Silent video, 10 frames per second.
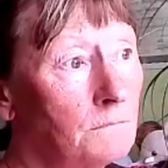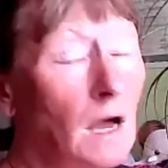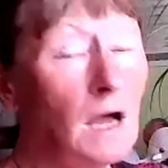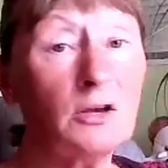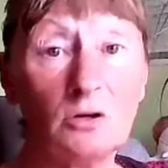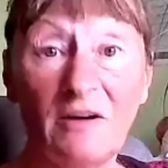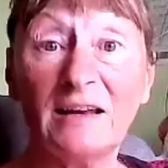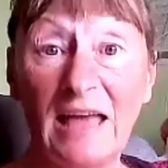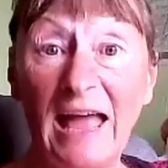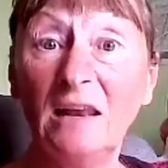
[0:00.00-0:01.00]
I could have
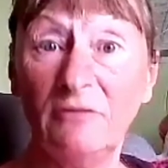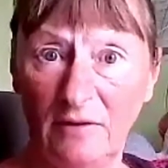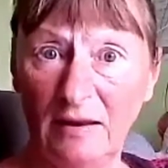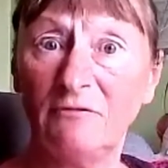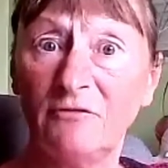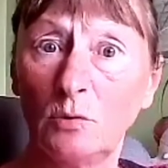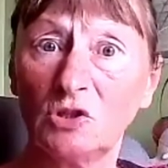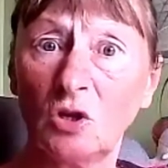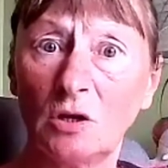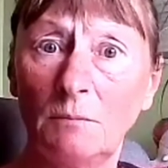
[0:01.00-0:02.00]
had a hell of an
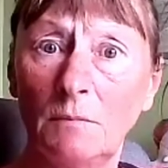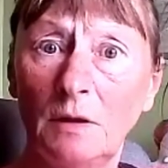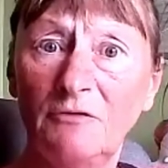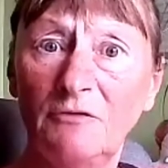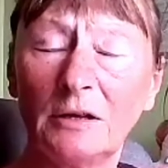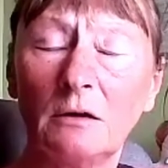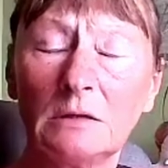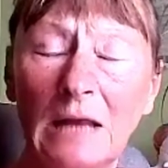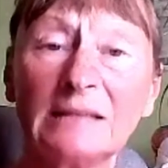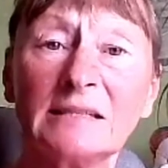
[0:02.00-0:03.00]
influence on him if I
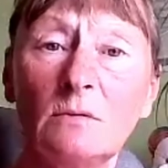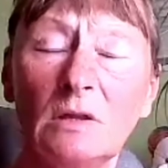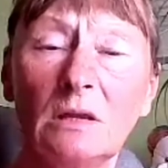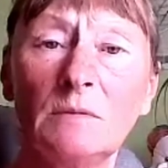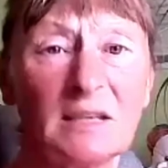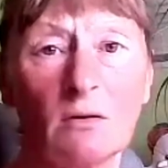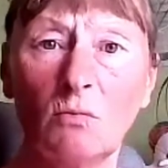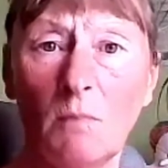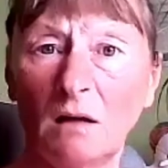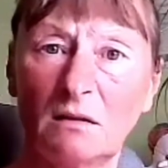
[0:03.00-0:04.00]
got nasty with him and said, oh
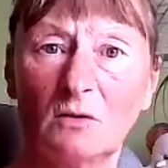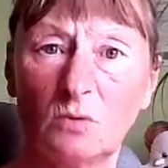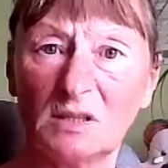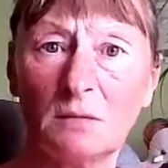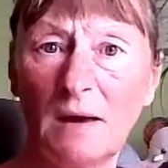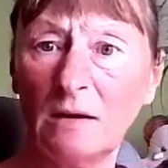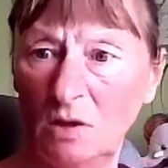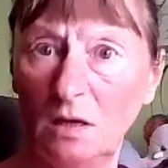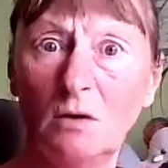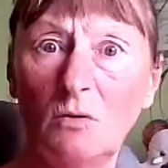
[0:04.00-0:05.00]
my God, what's the matter
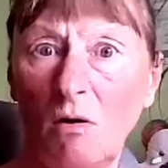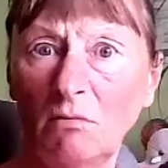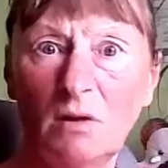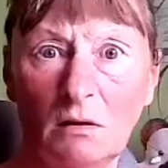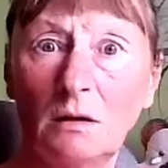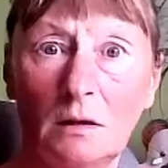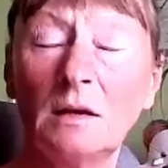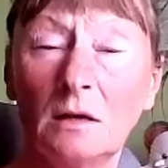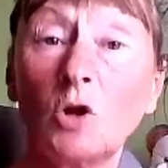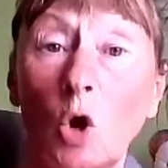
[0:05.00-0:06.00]
with you? Oh,
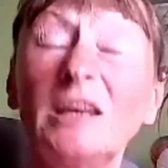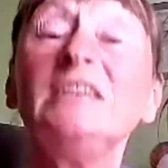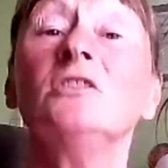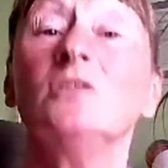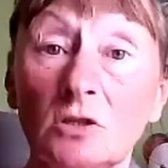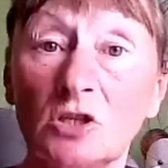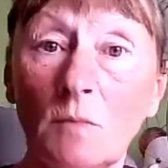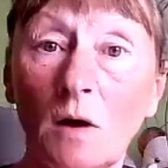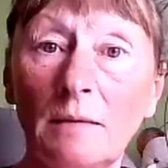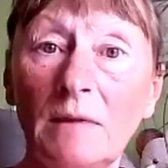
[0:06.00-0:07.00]
and had gone into
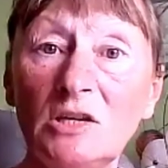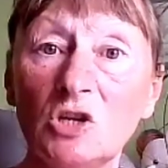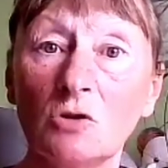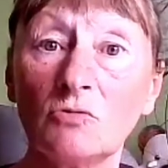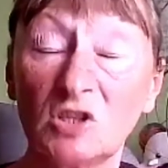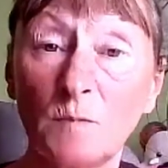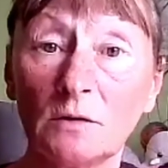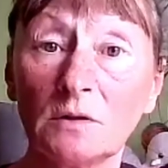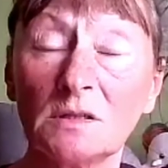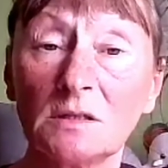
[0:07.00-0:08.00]
my immediate
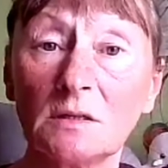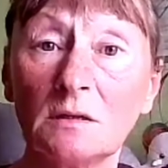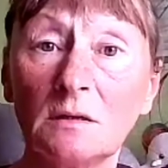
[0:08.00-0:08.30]
response.